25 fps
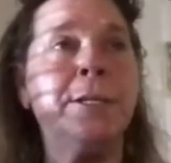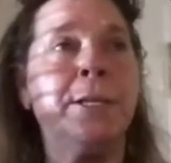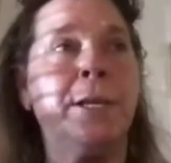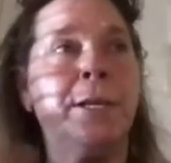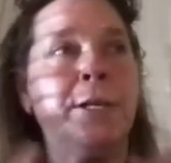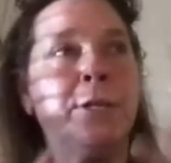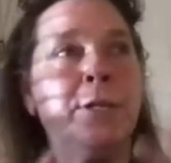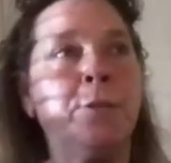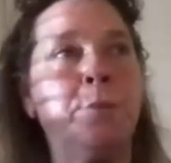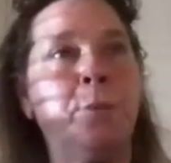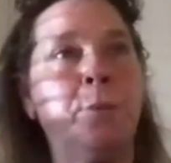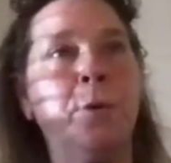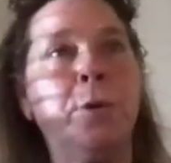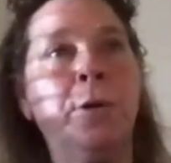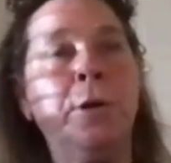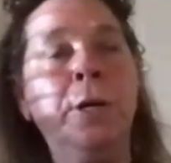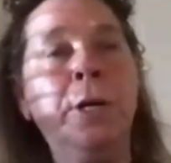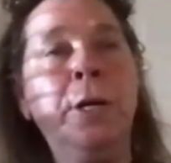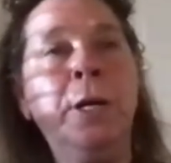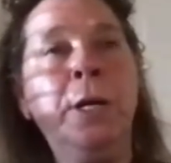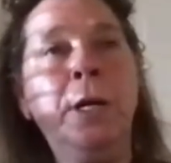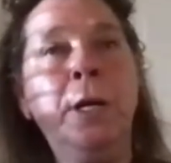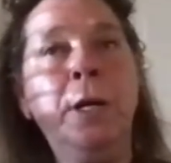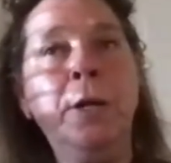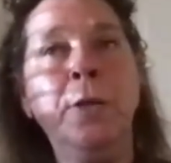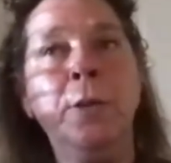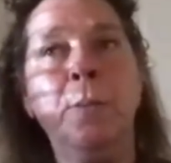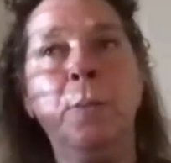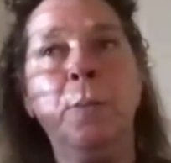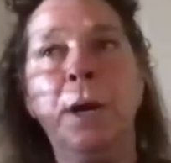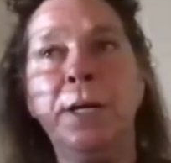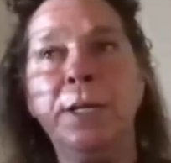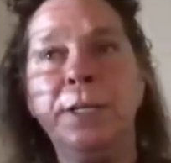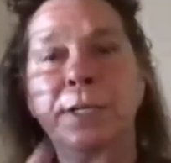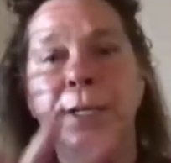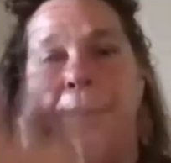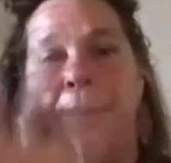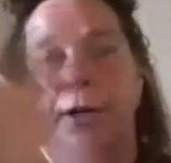I'd explore the
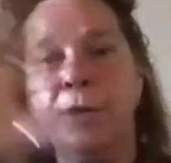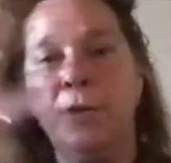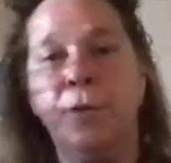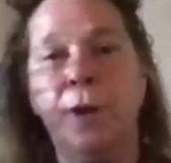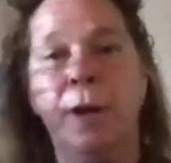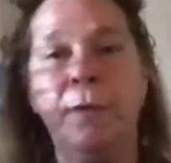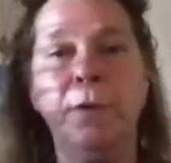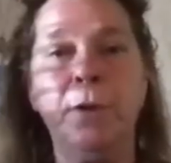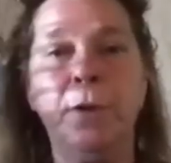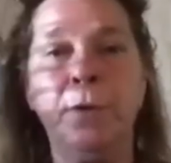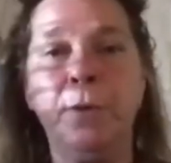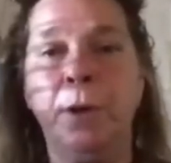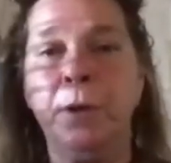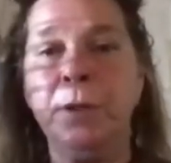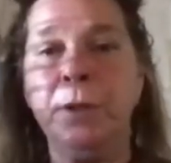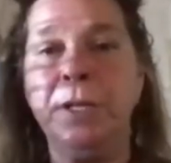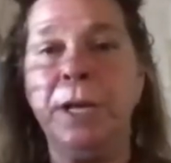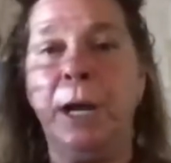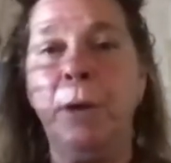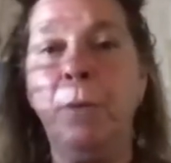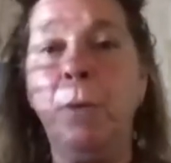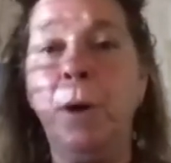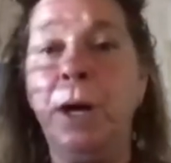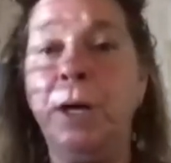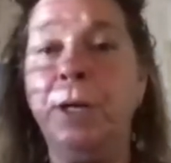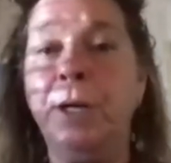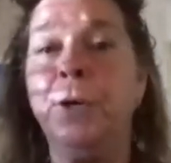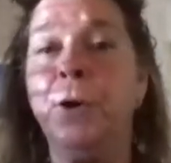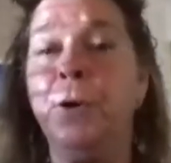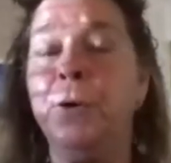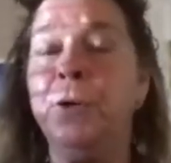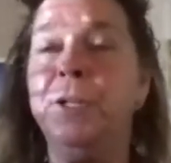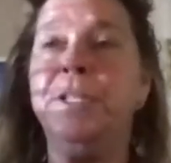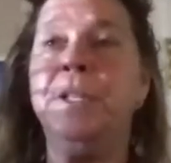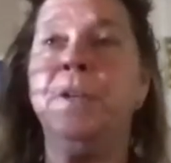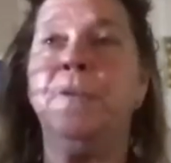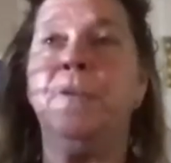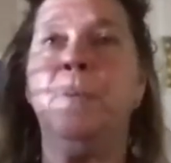monastery, travel throughout Taiwan and go
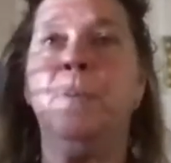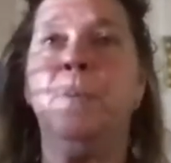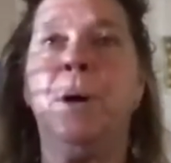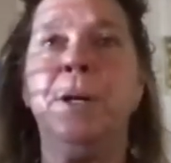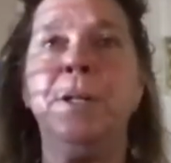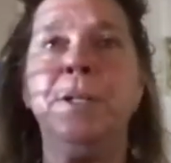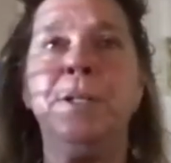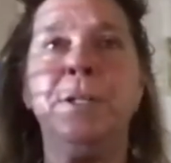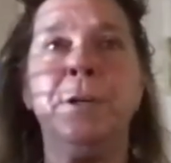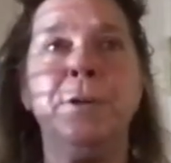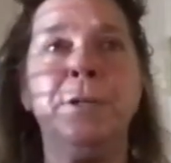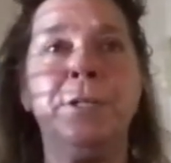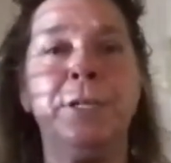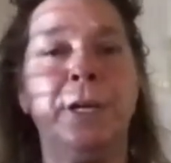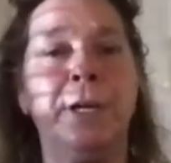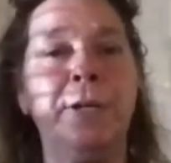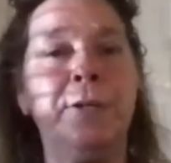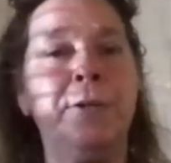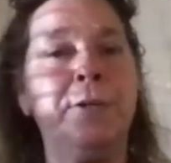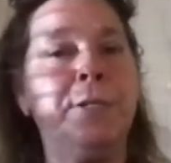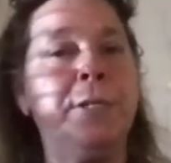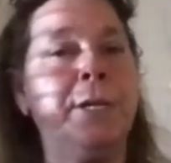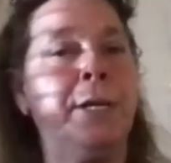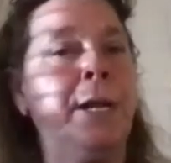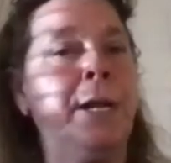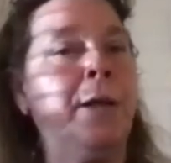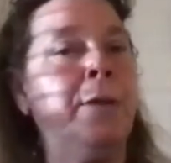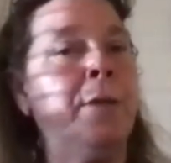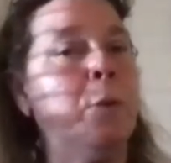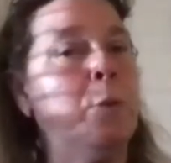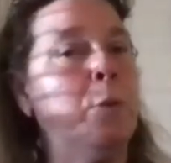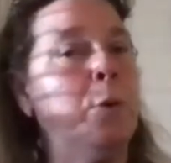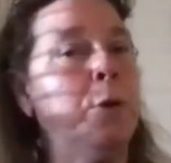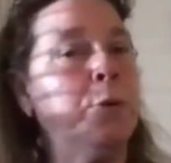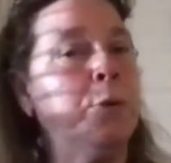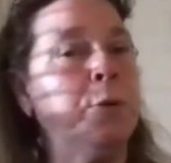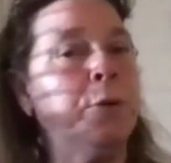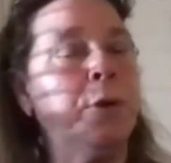to different monasteries and understand how they
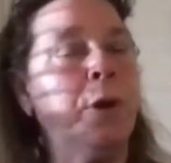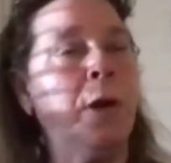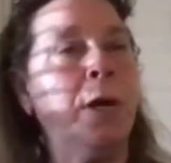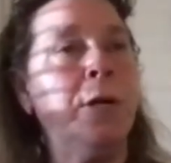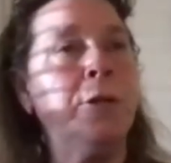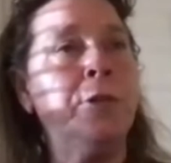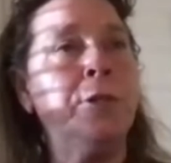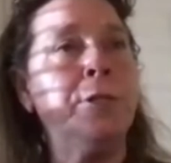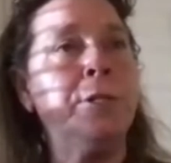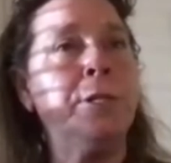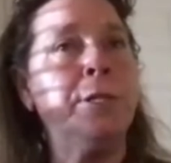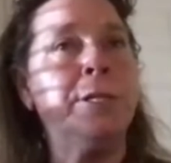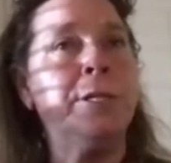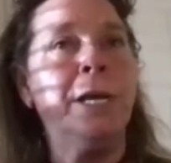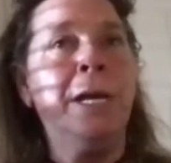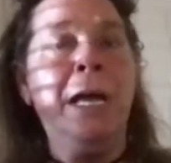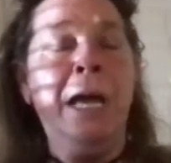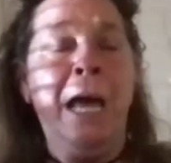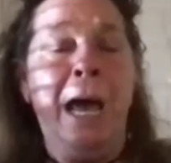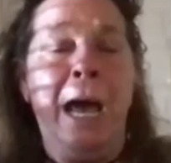worked with consciousness.